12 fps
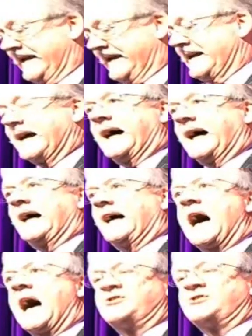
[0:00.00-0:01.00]
uh,
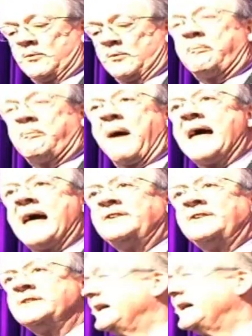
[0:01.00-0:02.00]
hunting was banned.
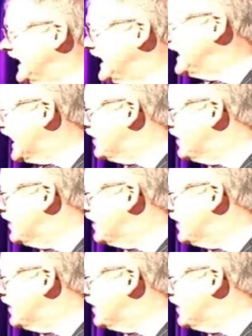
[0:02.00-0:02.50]
Um, but